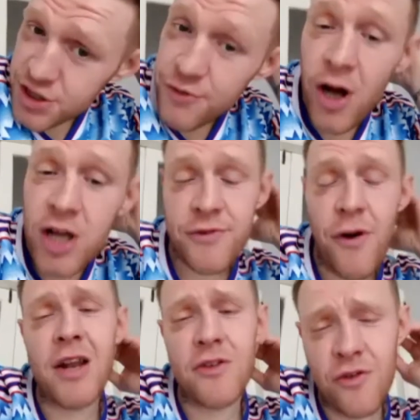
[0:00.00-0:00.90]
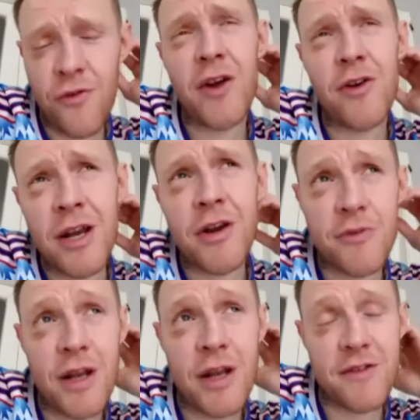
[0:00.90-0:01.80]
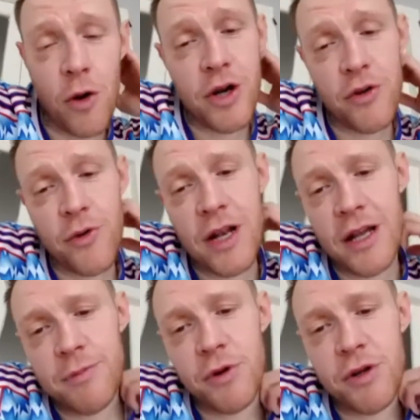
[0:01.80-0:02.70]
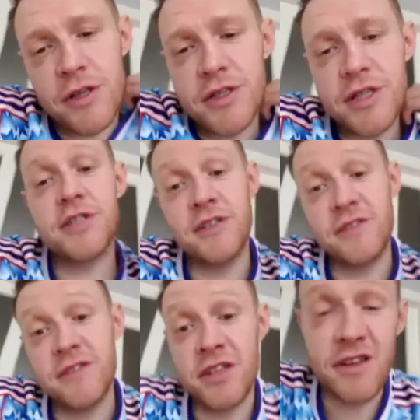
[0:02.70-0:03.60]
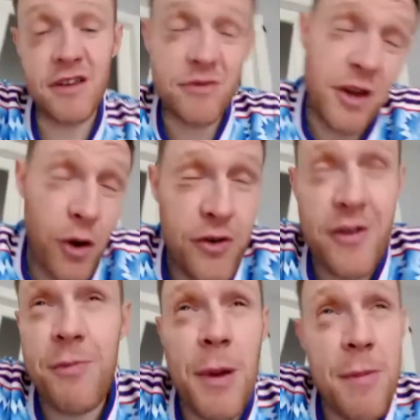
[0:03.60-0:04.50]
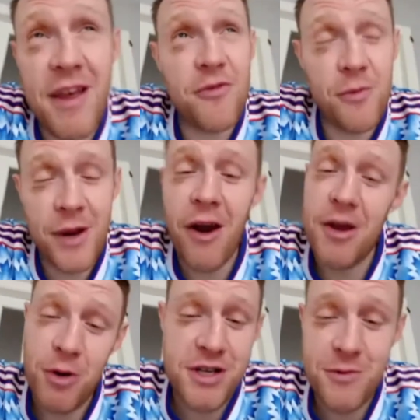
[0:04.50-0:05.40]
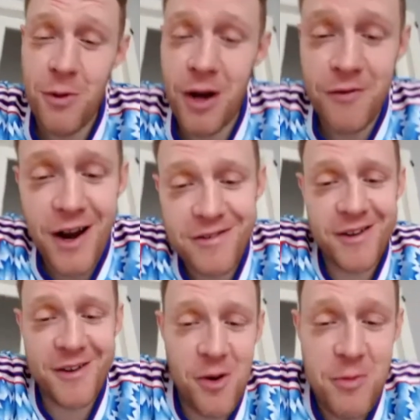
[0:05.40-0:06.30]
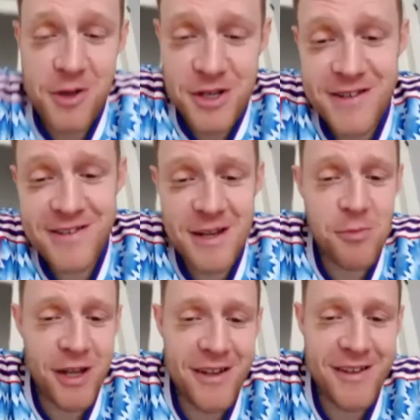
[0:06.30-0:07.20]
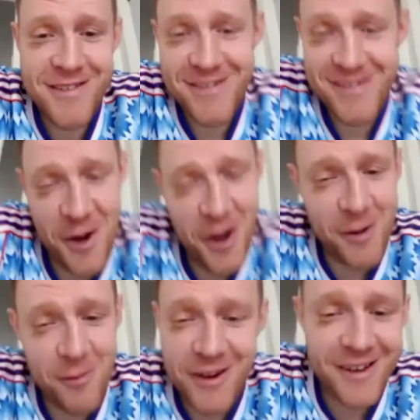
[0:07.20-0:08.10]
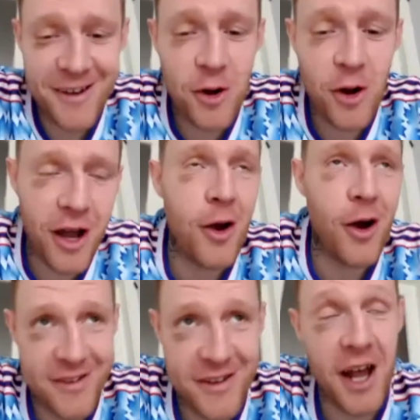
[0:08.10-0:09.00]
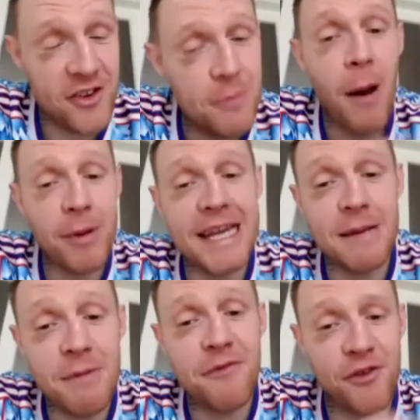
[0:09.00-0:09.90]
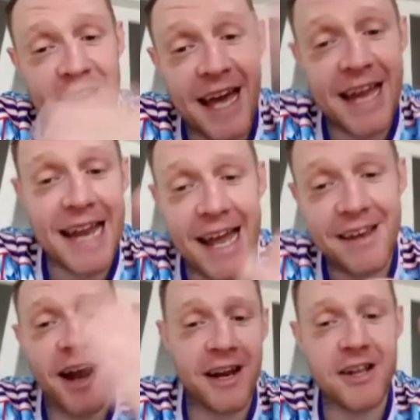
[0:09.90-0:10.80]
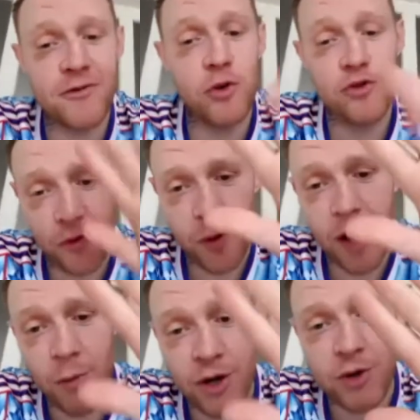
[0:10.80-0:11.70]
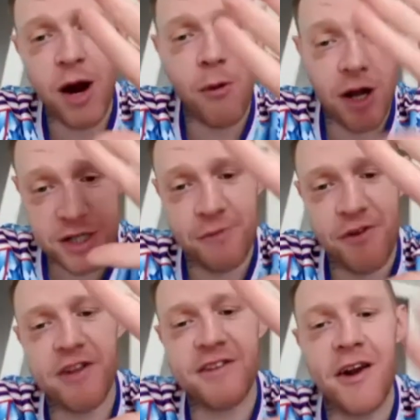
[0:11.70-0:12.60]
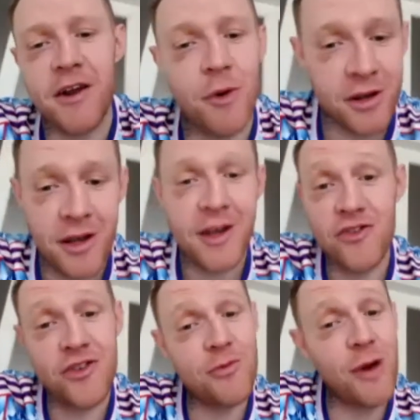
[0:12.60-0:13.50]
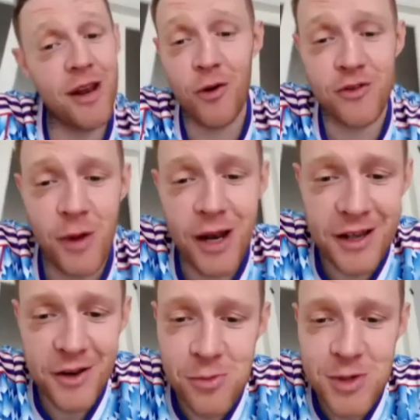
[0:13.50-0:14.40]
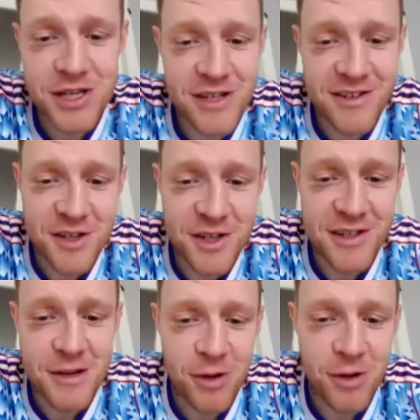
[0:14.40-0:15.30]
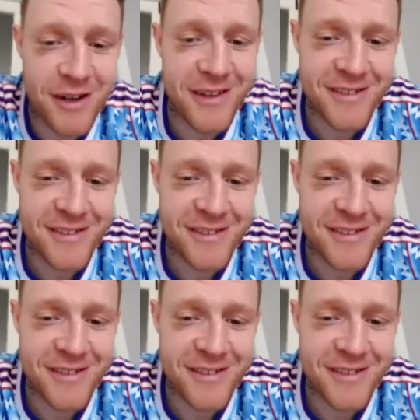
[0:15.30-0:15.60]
Siobhan O'Leary as well is down here as well. Like, but she's I know she's, the people say she's from Kerry, but she's one of ours. Like, you know what I mean? She's Limerick. You know, well, like, I know, she'd probably kill me for saying that on the interview. So, when you are watching, I'm very sorry, but she's one of us as well. Like, you know what I mean? She's Limerick. Like, so.